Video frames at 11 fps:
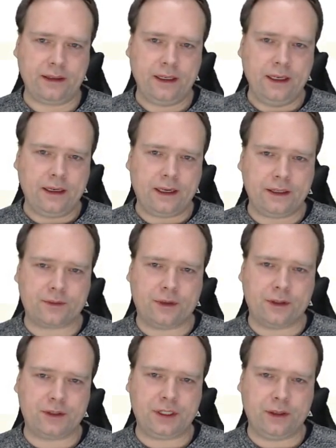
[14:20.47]
I just
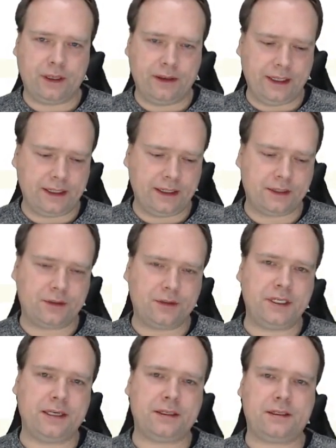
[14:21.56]
want to show how easy it is to
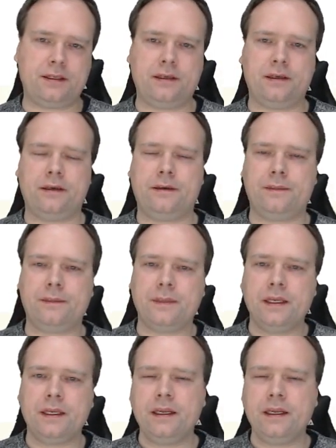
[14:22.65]
change the